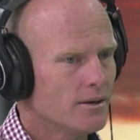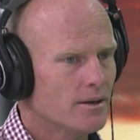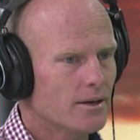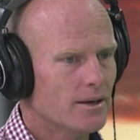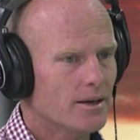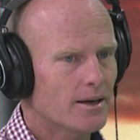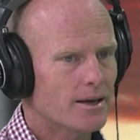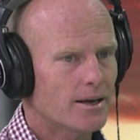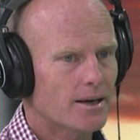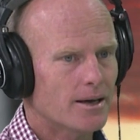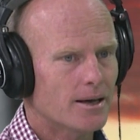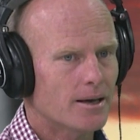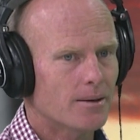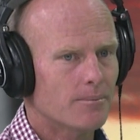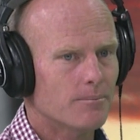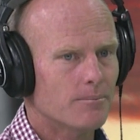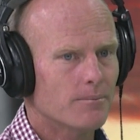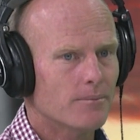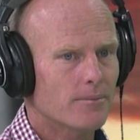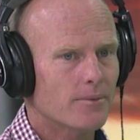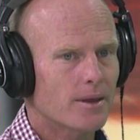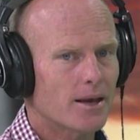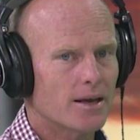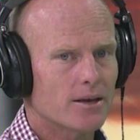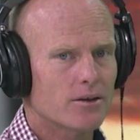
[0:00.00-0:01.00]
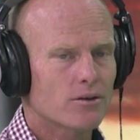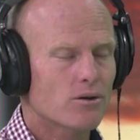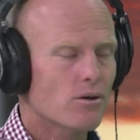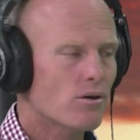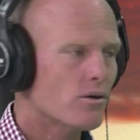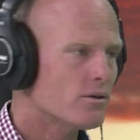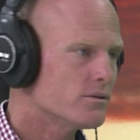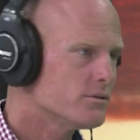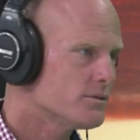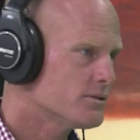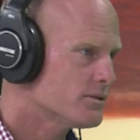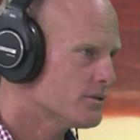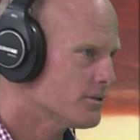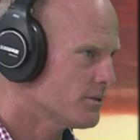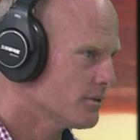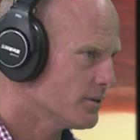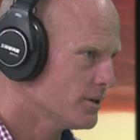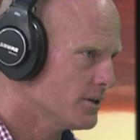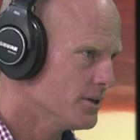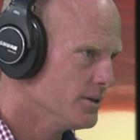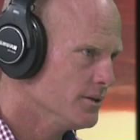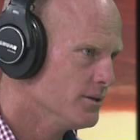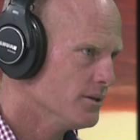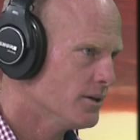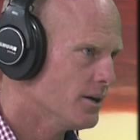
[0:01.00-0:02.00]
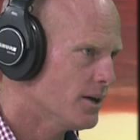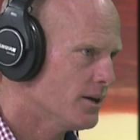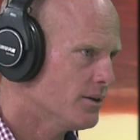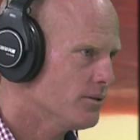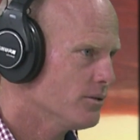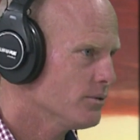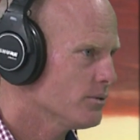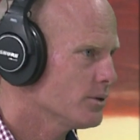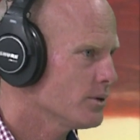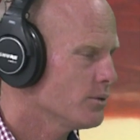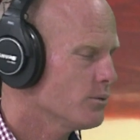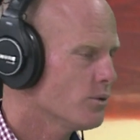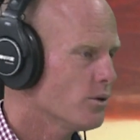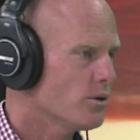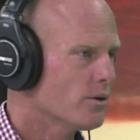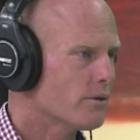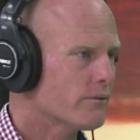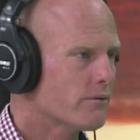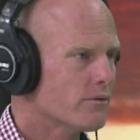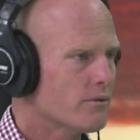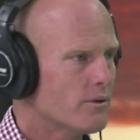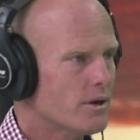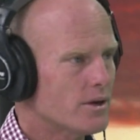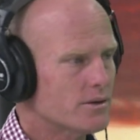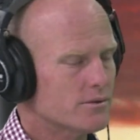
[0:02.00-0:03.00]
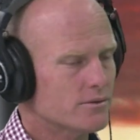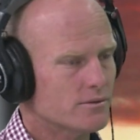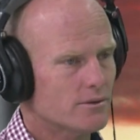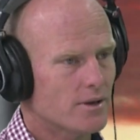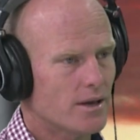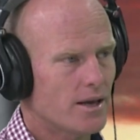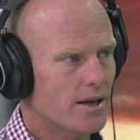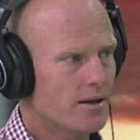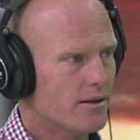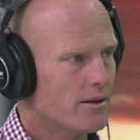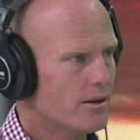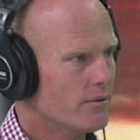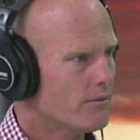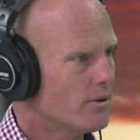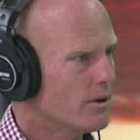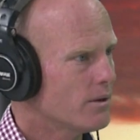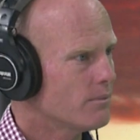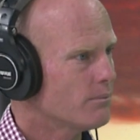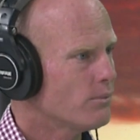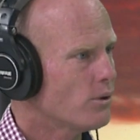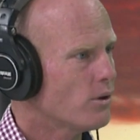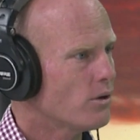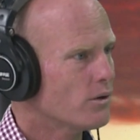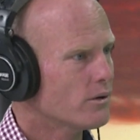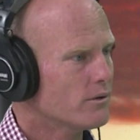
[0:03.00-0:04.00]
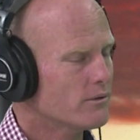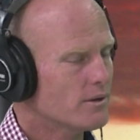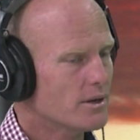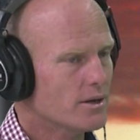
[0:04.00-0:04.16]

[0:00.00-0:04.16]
They constantly are doing work for us out of their own pocket.